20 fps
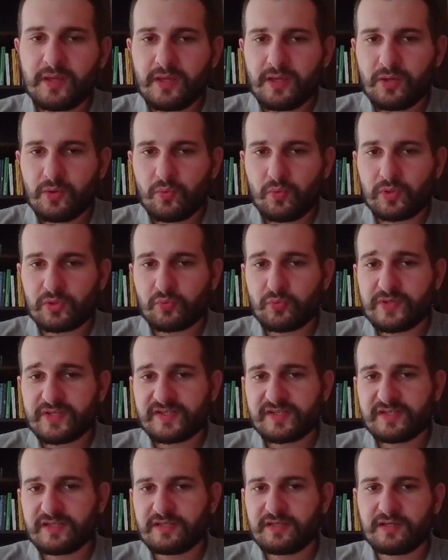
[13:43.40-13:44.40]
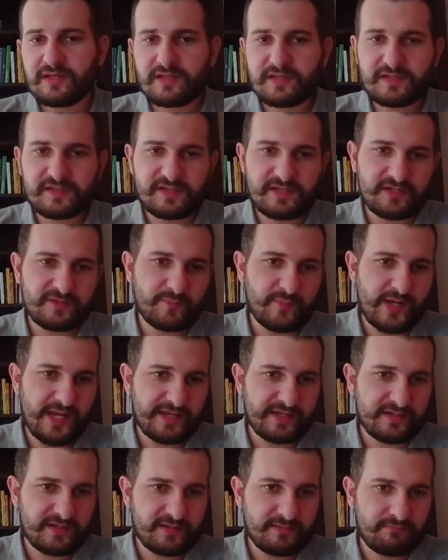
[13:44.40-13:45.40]
what we see here is that
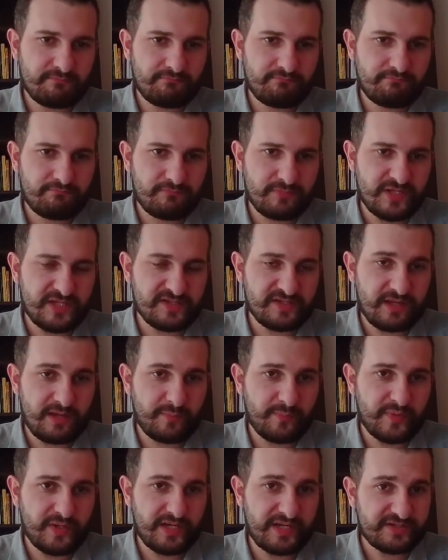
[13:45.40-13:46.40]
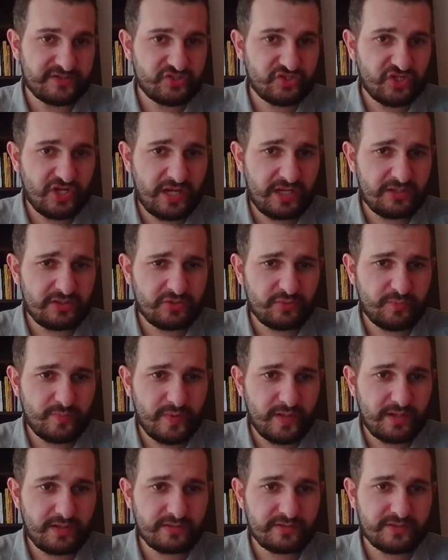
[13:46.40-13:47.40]
black is up in exchange,
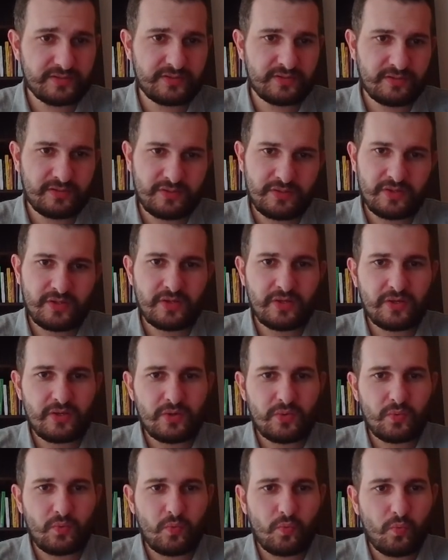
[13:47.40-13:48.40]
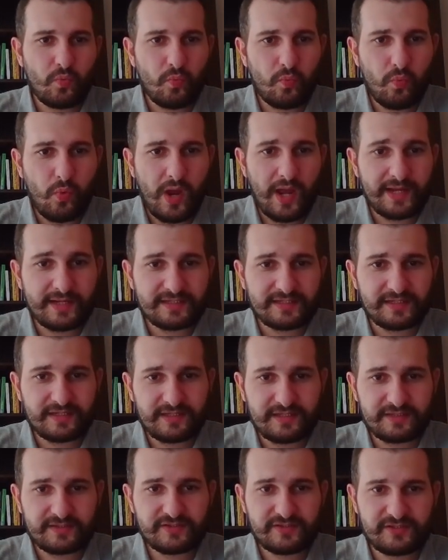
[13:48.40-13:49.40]
but white
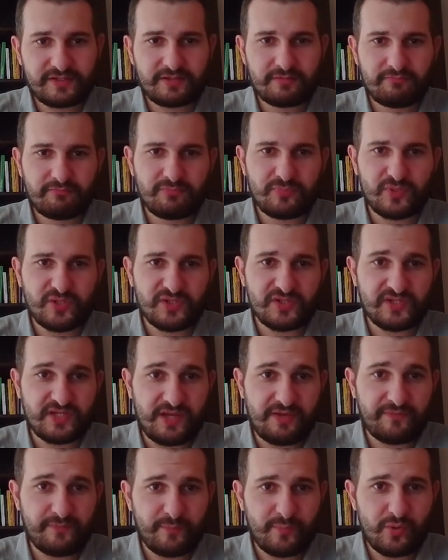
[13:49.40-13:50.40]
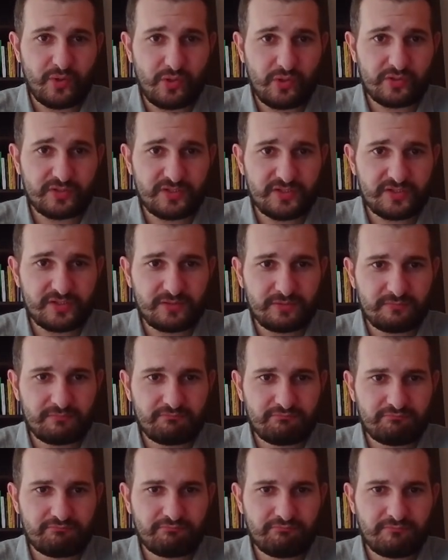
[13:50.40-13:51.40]
has 7 pawns
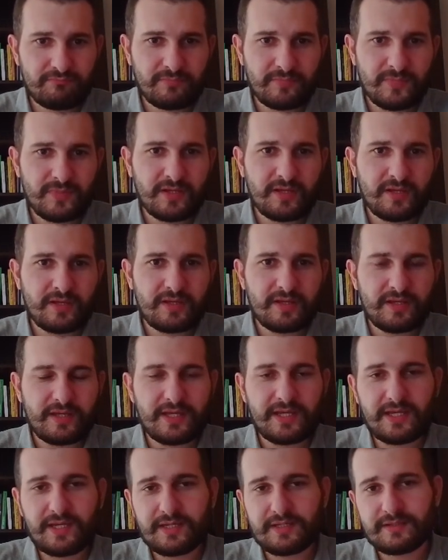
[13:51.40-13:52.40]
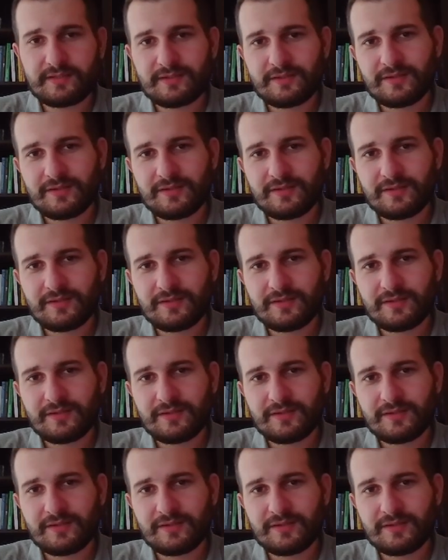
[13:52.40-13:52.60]
and